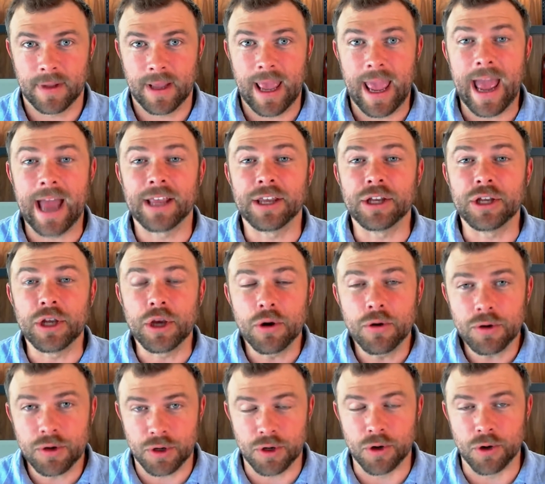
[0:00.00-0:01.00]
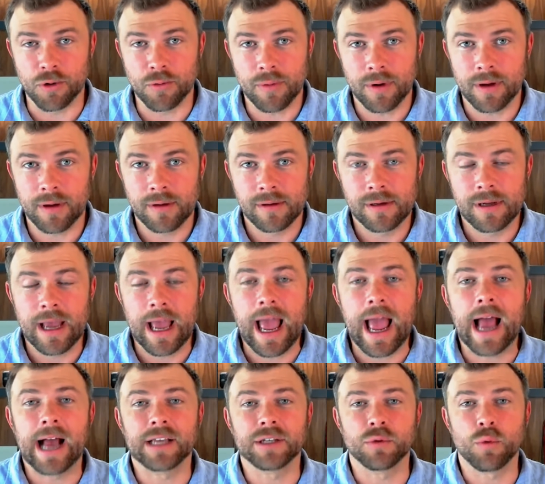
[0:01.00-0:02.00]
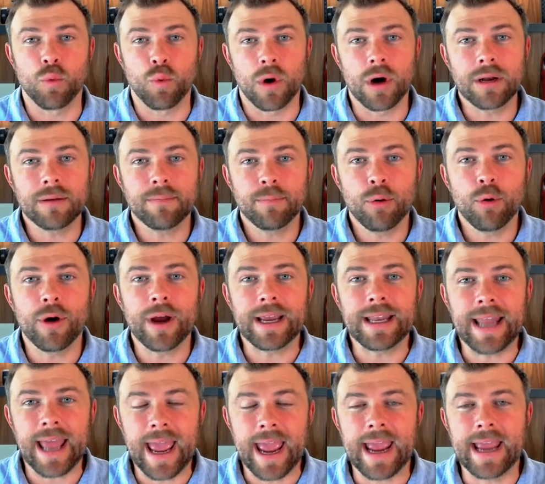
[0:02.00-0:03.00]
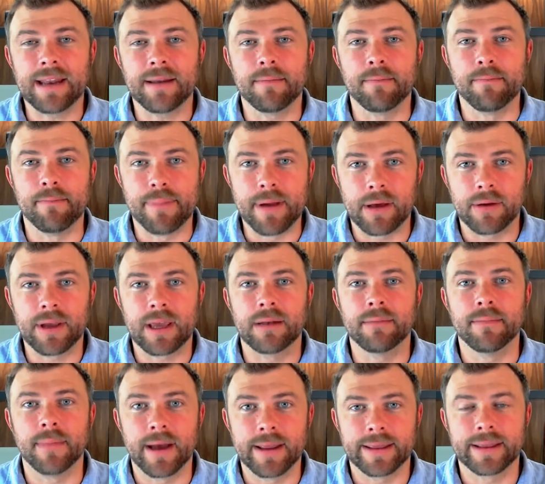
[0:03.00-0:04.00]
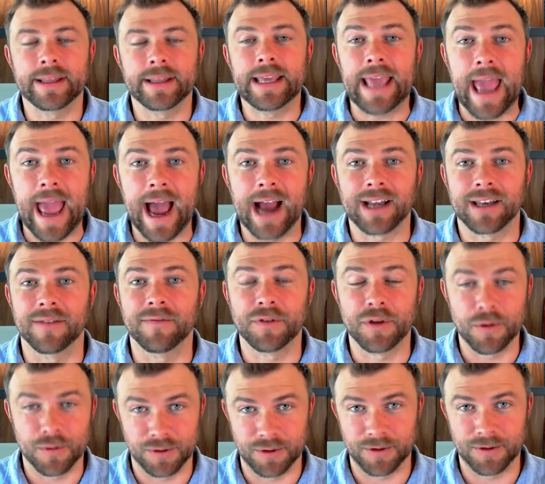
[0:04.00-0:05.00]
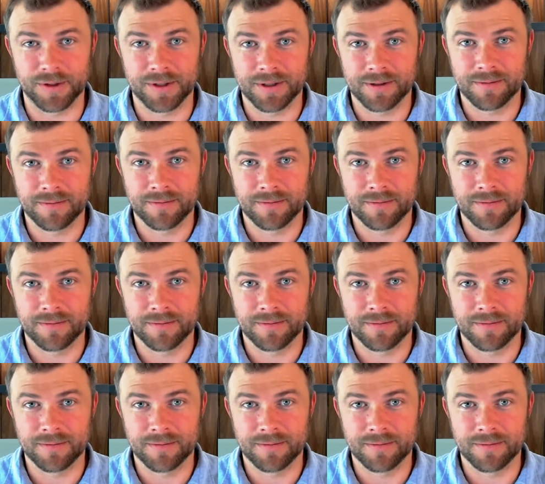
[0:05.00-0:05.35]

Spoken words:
And YouTube has 1.8 billion monthly active users.